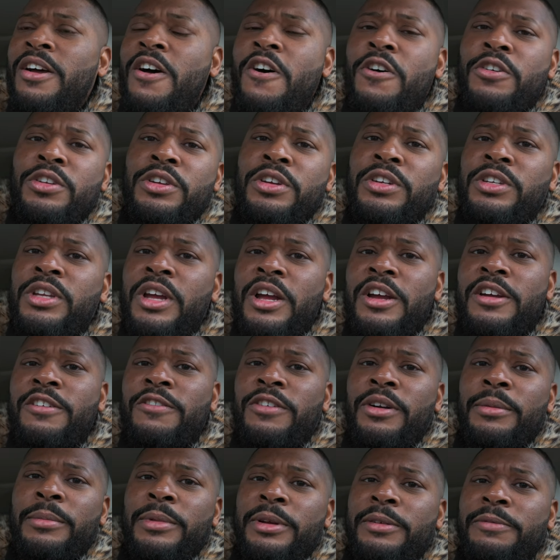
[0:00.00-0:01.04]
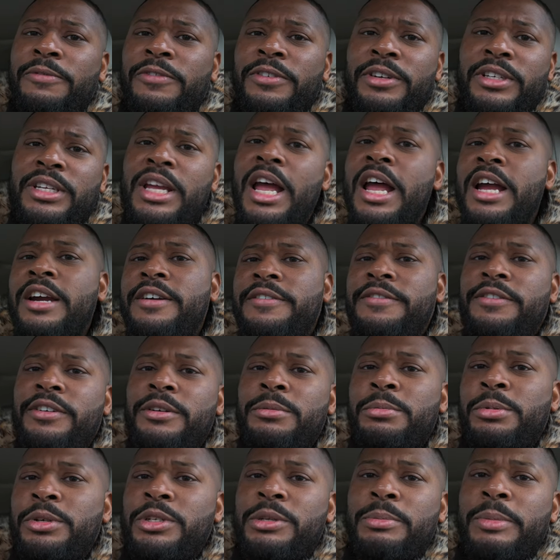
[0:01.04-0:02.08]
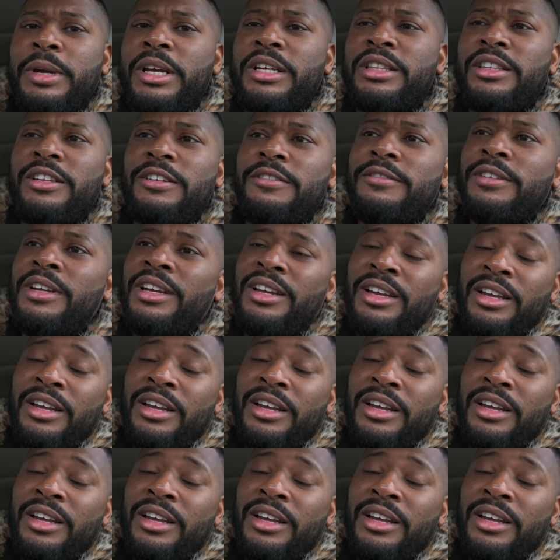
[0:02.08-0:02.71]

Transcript: oh, you're talking from a photographer perspective.